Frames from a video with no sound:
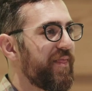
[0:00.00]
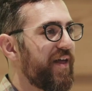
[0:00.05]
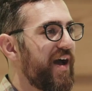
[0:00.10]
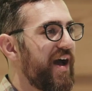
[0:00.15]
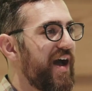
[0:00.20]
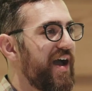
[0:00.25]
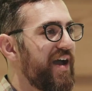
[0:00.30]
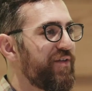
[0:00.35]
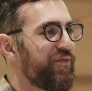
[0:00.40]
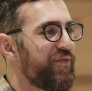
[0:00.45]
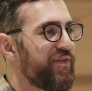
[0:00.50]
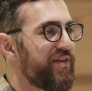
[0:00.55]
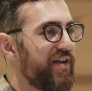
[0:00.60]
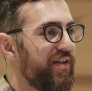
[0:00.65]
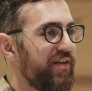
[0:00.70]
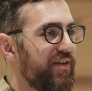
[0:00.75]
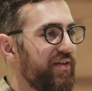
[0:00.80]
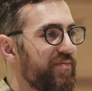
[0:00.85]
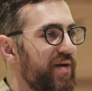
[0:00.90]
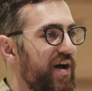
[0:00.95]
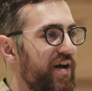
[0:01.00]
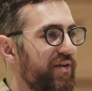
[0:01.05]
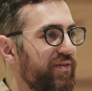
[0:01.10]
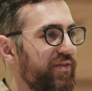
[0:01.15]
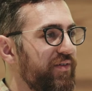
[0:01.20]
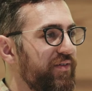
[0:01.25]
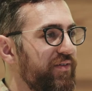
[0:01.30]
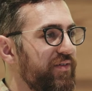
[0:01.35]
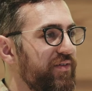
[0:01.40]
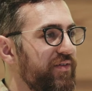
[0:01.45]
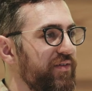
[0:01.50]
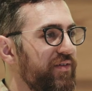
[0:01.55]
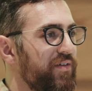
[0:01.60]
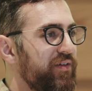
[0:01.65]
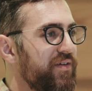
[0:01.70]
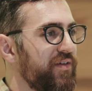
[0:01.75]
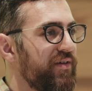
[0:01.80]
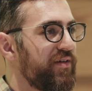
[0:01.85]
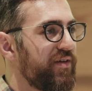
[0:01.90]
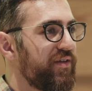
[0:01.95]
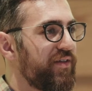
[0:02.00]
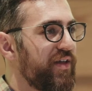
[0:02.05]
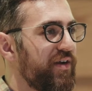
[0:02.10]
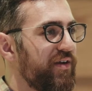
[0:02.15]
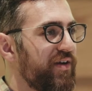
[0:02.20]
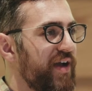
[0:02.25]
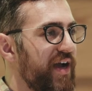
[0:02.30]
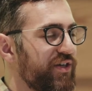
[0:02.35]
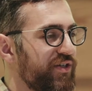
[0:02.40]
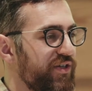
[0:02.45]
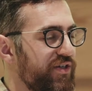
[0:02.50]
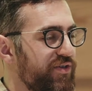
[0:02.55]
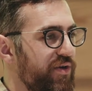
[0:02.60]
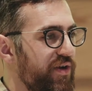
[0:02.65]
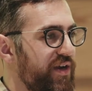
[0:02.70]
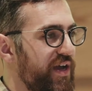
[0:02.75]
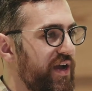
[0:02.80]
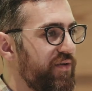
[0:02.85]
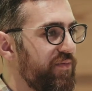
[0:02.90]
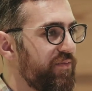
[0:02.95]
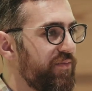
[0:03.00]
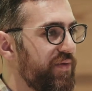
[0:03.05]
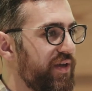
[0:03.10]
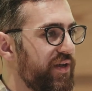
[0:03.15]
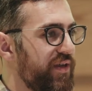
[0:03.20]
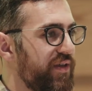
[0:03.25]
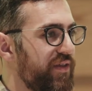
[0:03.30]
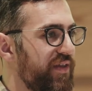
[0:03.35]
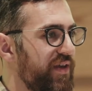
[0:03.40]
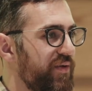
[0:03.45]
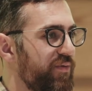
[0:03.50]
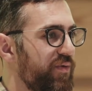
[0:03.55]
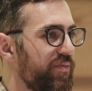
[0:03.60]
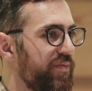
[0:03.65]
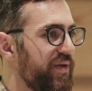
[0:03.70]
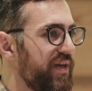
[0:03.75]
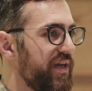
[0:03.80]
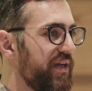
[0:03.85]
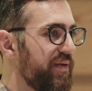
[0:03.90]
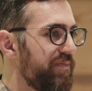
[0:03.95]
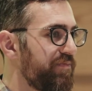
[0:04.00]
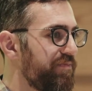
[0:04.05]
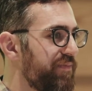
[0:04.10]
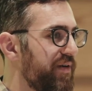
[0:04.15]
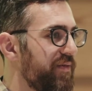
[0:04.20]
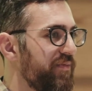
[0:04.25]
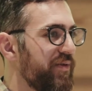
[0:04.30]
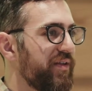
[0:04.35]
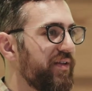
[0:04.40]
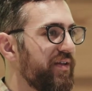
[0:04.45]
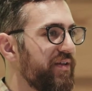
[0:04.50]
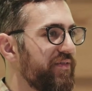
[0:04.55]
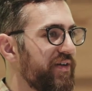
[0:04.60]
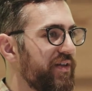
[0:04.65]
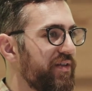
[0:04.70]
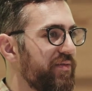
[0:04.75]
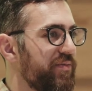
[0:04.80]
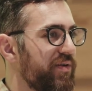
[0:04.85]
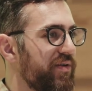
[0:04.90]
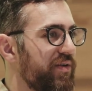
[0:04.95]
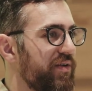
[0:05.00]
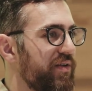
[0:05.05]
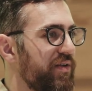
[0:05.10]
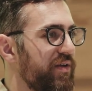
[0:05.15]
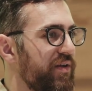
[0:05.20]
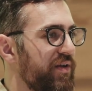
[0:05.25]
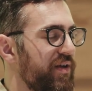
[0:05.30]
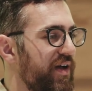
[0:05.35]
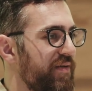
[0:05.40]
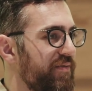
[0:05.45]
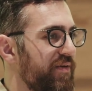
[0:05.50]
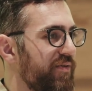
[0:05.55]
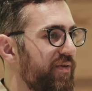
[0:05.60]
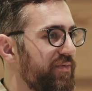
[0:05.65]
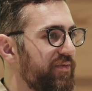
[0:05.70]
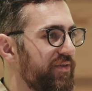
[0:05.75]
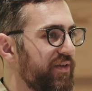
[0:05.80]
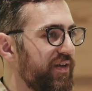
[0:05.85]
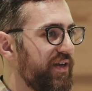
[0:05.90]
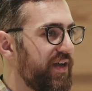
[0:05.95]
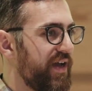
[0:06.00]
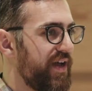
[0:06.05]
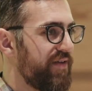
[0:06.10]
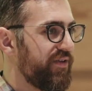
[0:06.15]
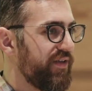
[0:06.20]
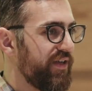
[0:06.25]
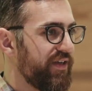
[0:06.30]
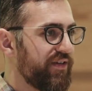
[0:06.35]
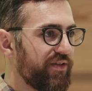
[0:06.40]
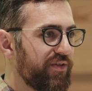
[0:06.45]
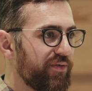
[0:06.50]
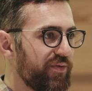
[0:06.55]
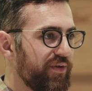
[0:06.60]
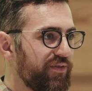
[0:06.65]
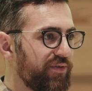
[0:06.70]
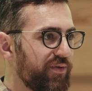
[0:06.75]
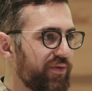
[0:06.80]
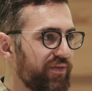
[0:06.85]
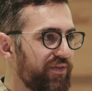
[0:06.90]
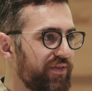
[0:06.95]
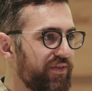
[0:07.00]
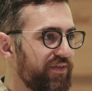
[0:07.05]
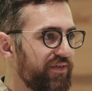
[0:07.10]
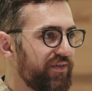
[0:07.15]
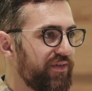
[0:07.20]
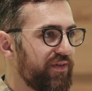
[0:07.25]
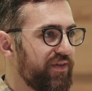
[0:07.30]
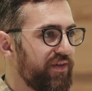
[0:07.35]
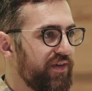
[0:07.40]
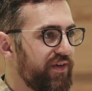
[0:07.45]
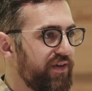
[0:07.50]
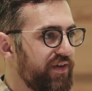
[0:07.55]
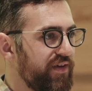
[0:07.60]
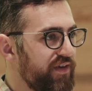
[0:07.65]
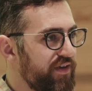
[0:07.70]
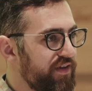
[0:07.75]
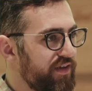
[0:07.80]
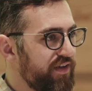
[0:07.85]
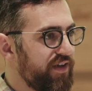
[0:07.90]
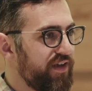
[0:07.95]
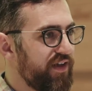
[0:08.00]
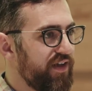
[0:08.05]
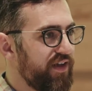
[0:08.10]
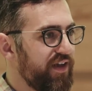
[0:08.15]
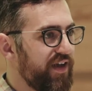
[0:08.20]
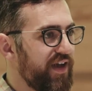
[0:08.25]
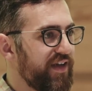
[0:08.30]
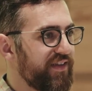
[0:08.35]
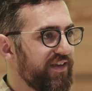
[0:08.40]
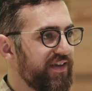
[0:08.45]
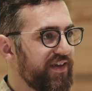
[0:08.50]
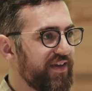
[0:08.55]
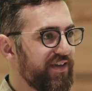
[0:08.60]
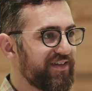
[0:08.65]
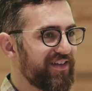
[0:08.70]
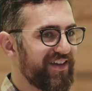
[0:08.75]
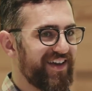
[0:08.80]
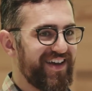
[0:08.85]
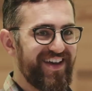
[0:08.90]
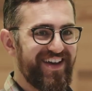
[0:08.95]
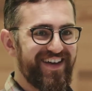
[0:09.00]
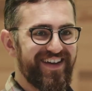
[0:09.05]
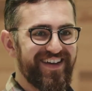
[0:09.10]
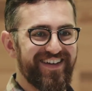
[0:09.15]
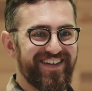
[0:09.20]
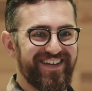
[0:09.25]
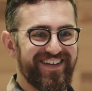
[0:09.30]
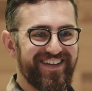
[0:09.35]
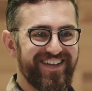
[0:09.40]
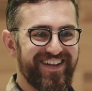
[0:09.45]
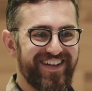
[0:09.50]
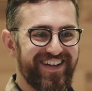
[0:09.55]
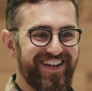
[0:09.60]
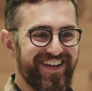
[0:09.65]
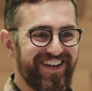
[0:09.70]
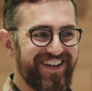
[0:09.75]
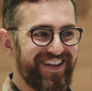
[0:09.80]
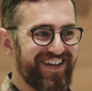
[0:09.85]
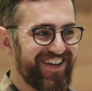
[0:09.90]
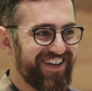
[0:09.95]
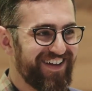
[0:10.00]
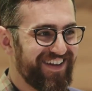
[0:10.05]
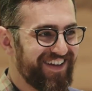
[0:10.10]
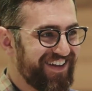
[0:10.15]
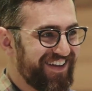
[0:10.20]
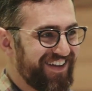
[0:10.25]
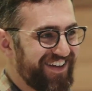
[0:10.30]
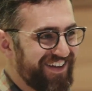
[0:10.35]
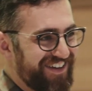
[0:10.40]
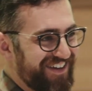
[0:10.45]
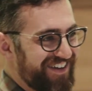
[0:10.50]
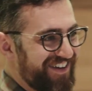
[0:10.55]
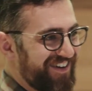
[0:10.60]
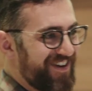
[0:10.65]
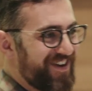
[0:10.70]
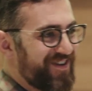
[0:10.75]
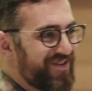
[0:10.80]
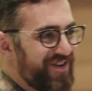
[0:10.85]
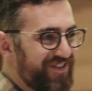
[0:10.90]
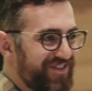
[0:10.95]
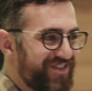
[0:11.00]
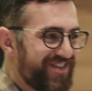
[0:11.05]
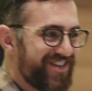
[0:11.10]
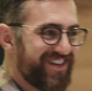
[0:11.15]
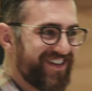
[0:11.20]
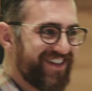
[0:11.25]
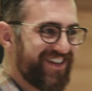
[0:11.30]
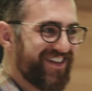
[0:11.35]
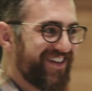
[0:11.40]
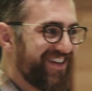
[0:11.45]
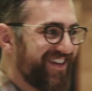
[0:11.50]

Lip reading: high fidelity models that are actually drawn out, but they will be publicly available on my website. I have a link to the resources at the end. Hey! Great question.